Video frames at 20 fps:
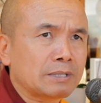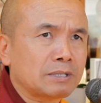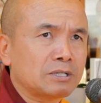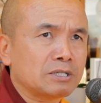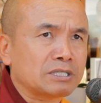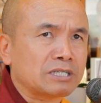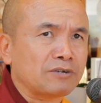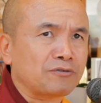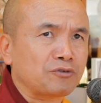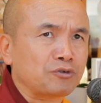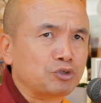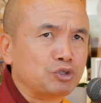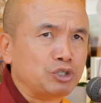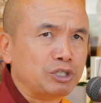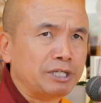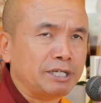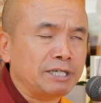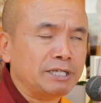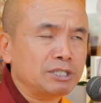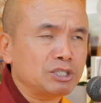suffering of
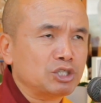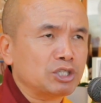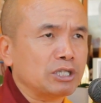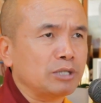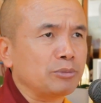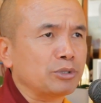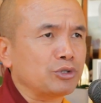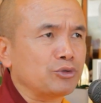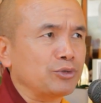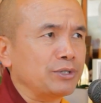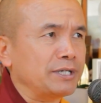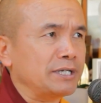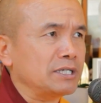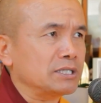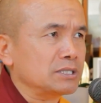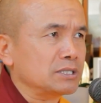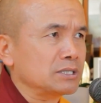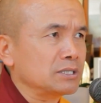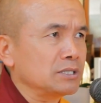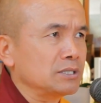change. Number three
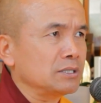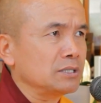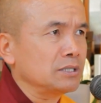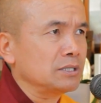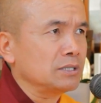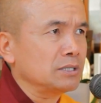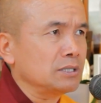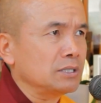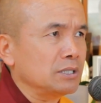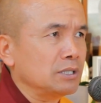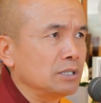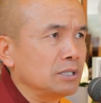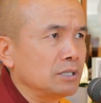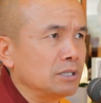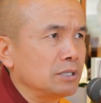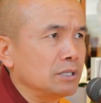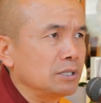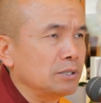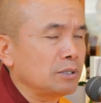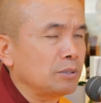is
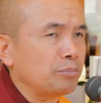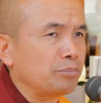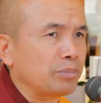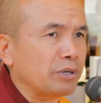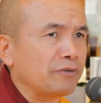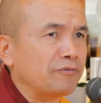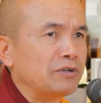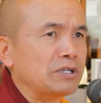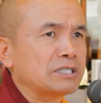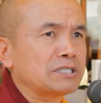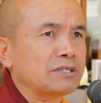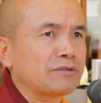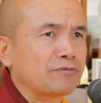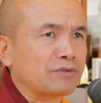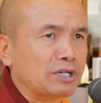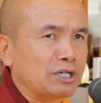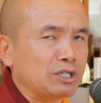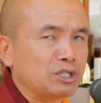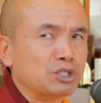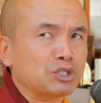pervasive
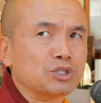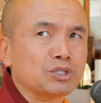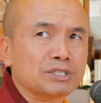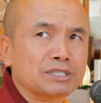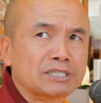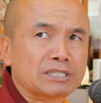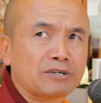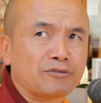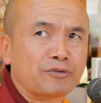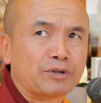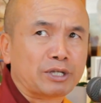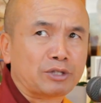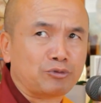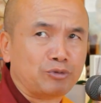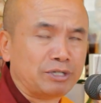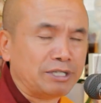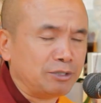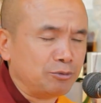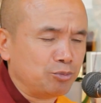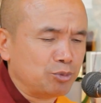condition suffering.
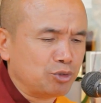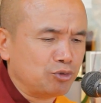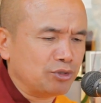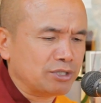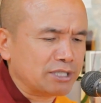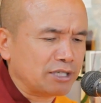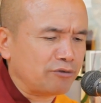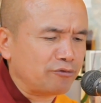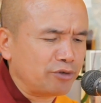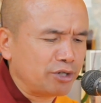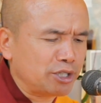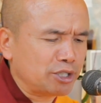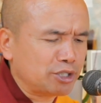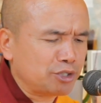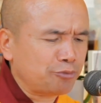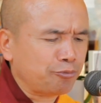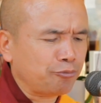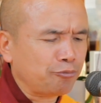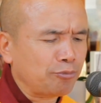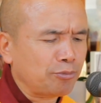Three
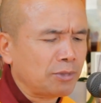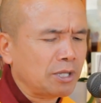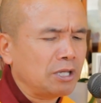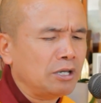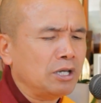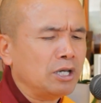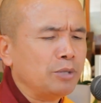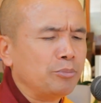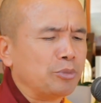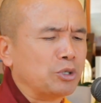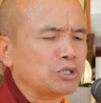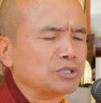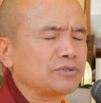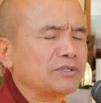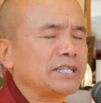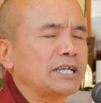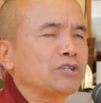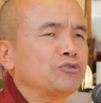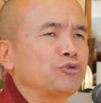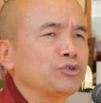sufferings. Because
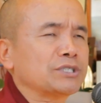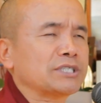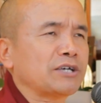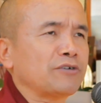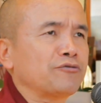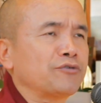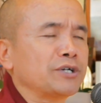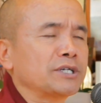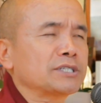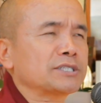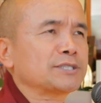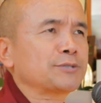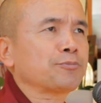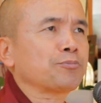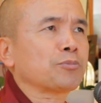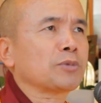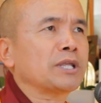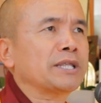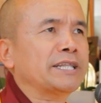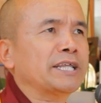there are three sufferings,
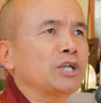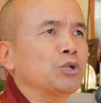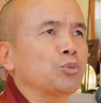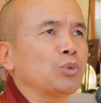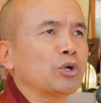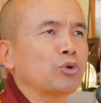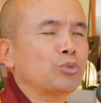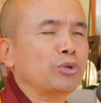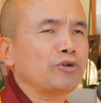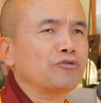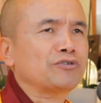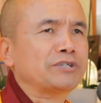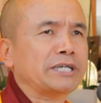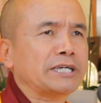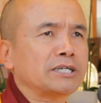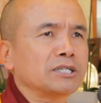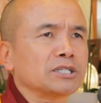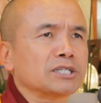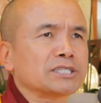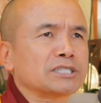then one way of
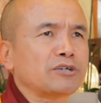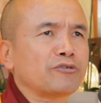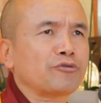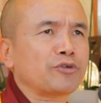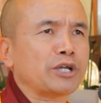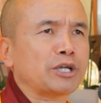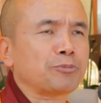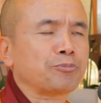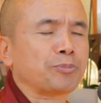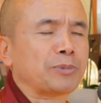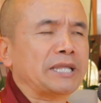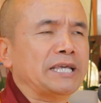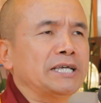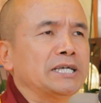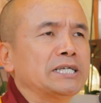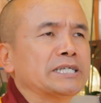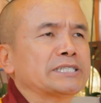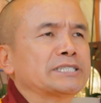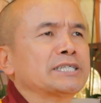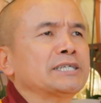taking the suffering
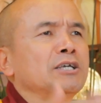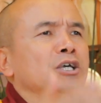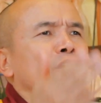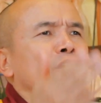is